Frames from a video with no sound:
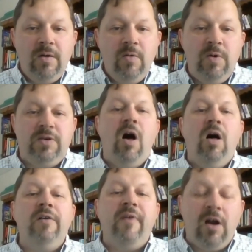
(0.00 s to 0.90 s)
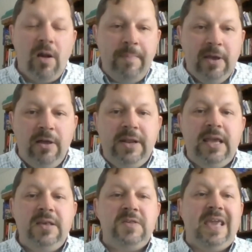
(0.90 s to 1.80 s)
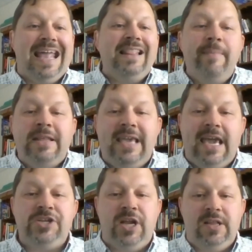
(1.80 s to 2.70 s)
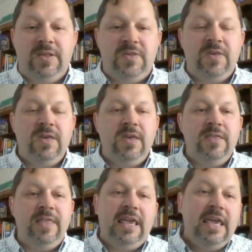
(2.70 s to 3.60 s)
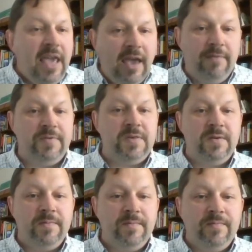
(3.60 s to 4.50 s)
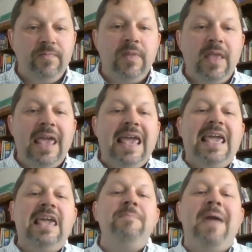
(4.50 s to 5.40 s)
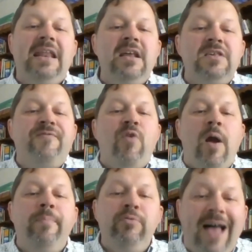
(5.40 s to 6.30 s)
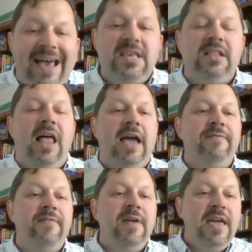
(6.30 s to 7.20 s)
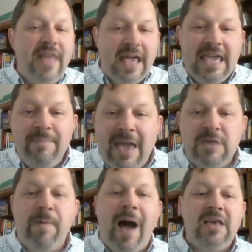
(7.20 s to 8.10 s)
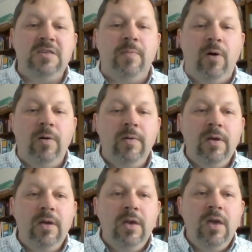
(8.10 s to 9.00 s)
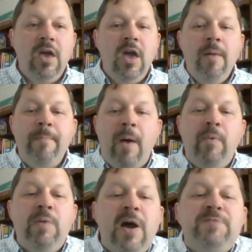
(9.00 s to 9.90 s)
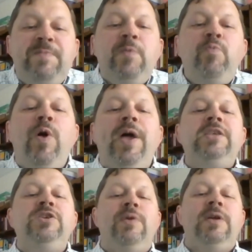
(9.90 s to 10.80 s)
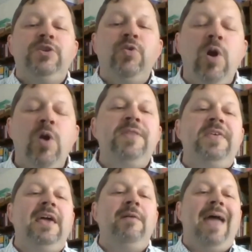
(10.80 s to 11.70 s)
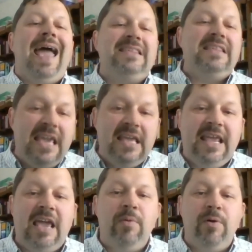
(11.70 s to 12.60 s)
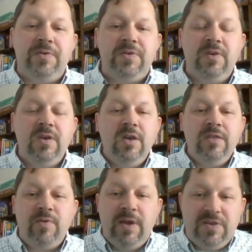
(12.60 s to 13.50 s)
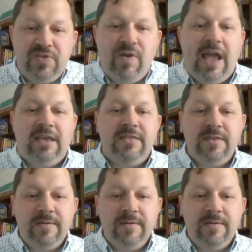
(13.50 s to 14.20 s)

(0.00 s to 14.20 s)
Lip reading: with all of our abilities and limitations that he gives. He made us for a blessed life that he makes possible, but we must be willing to endure with him as he enables through his strength.